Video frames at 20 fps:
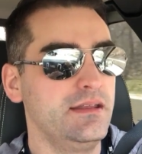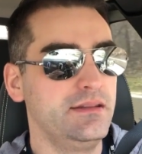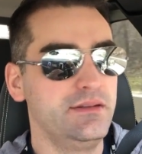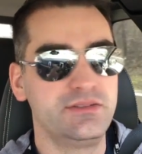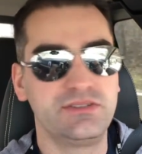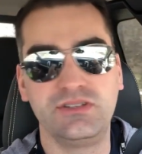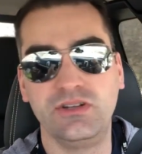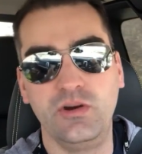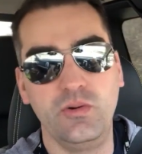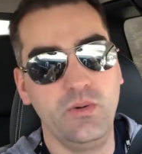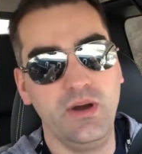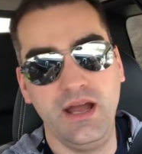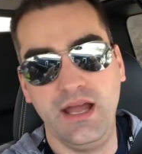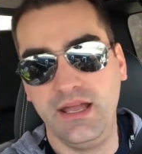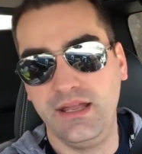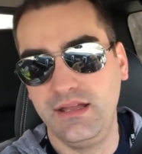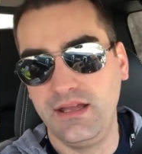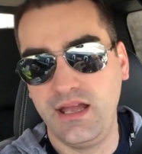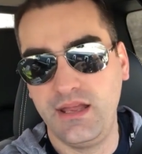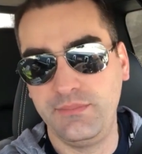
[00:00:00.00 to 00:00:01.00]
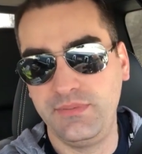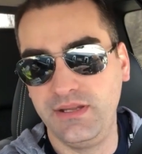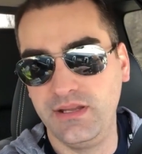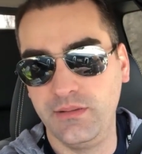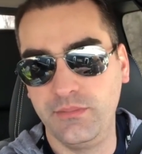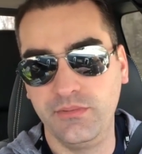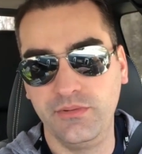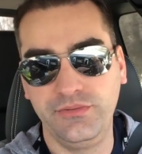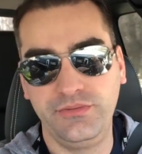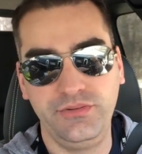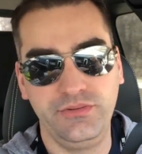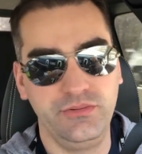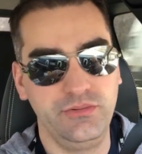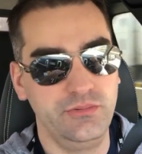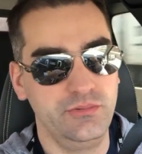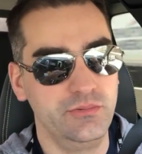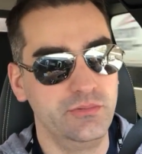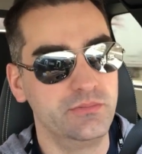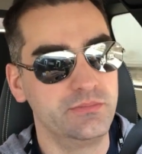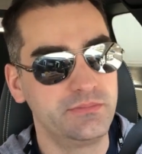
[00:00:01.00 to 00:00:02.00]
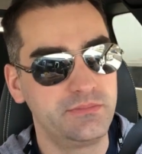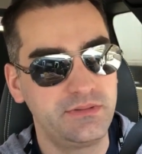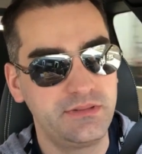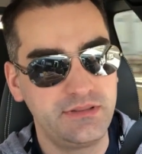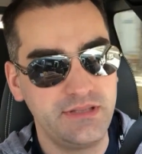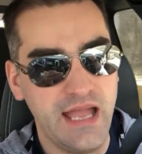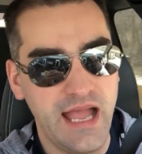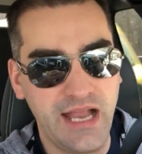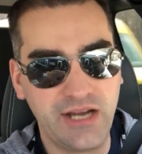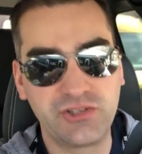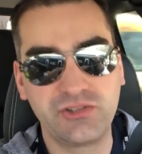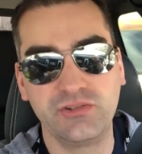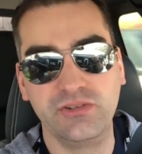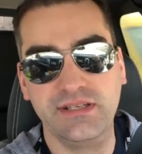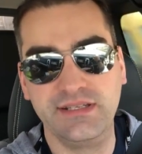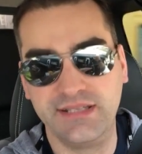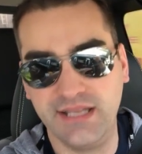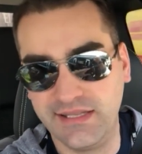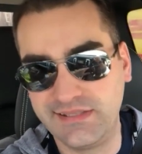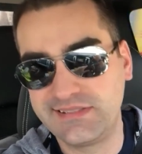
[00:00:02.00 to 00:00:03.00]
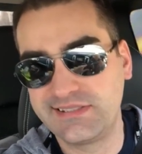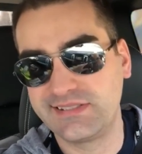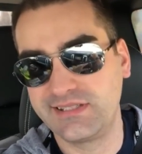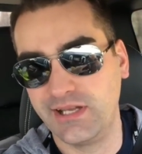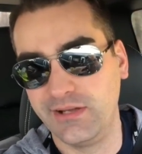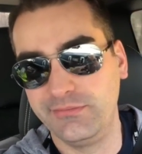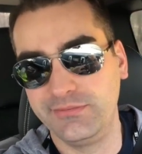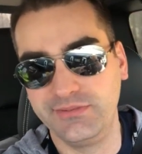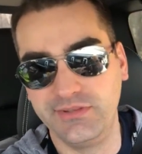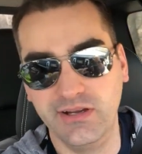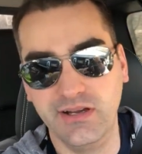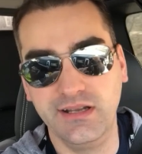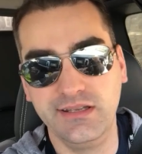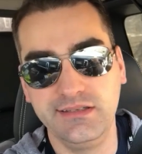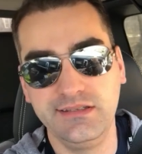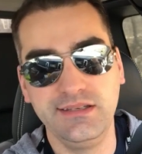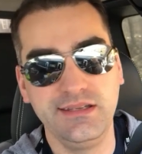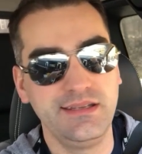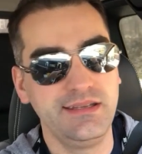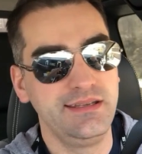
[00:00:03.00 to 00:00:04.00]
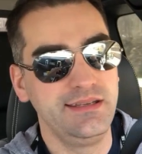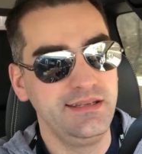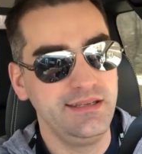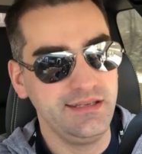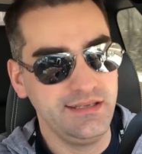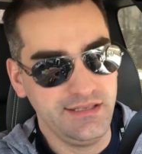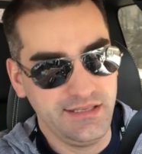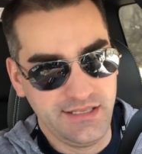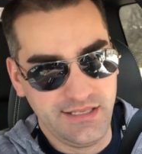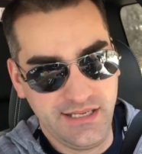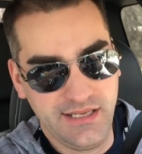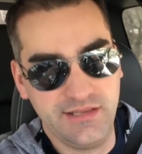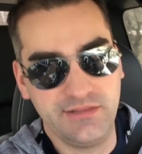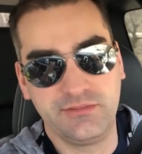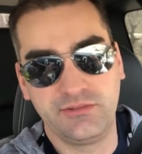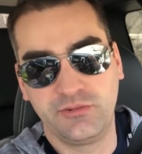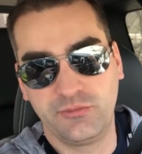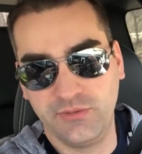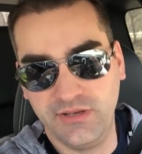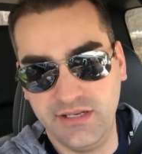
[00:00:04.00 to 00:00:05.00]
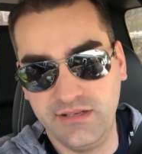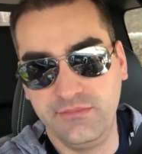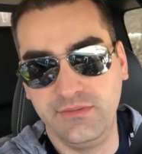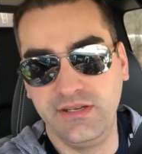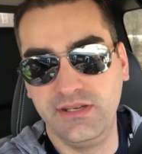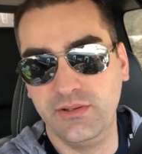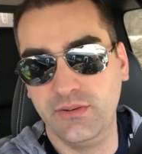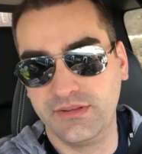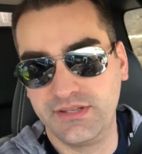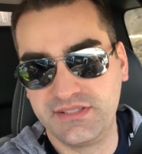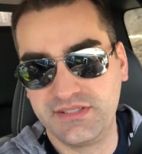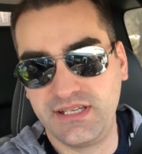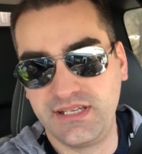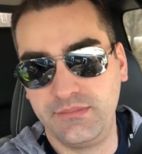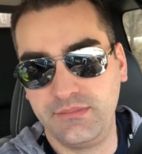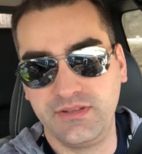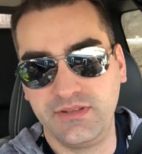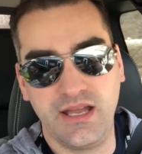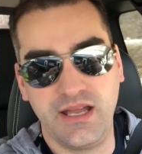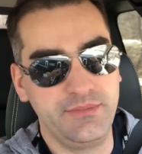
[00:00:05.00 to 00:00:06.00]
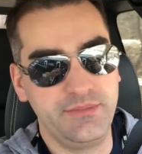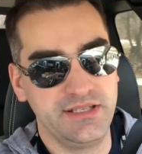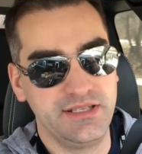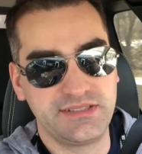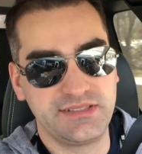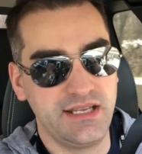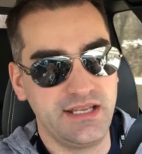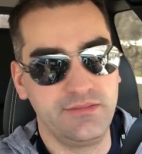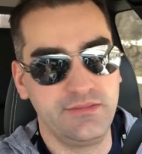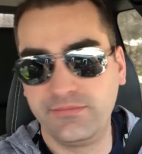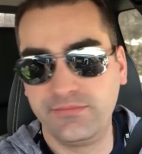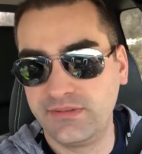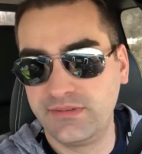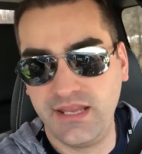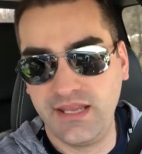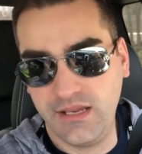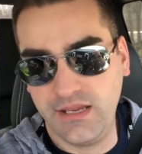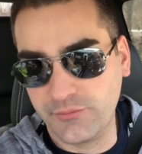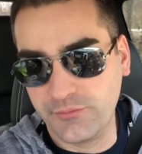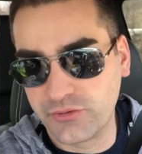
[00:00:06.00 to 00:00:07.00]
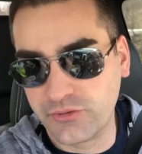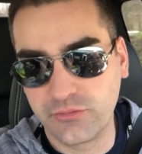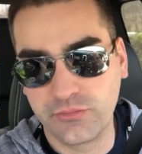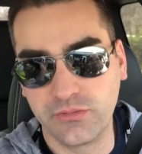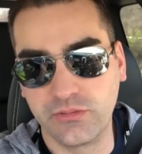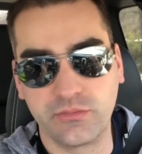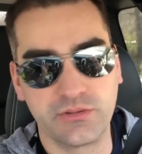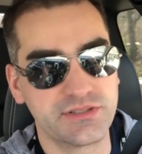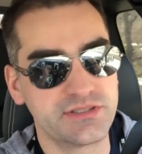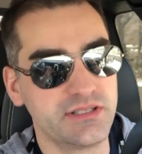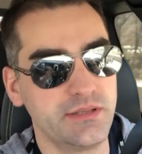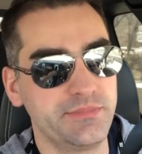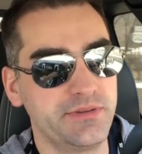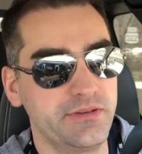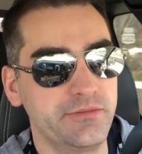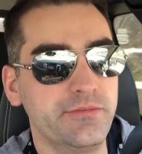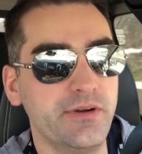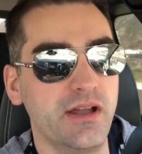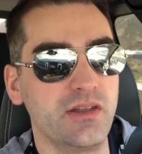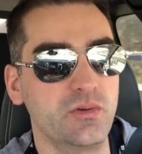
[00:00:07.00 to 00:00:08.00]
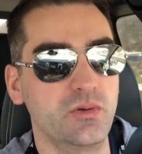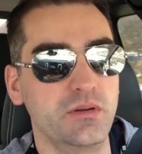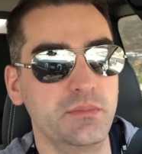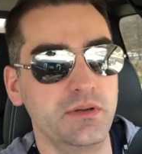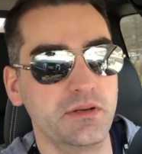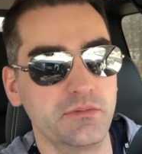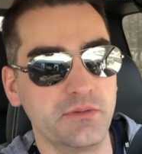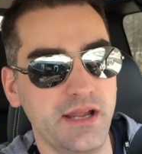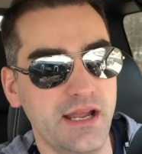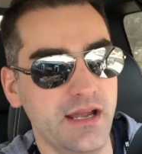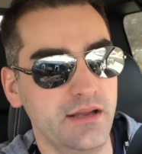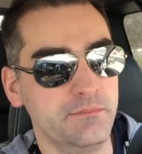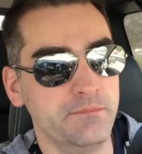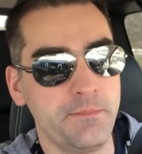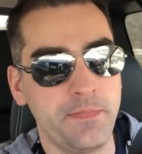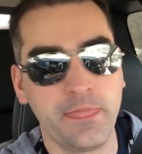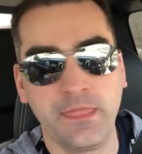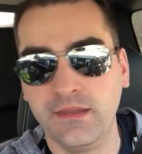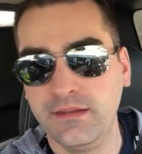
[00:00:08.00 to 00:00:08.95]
There's no way I'd be able to actually get stuff done and create a video at the same time unless I had a camera crew or something following me around.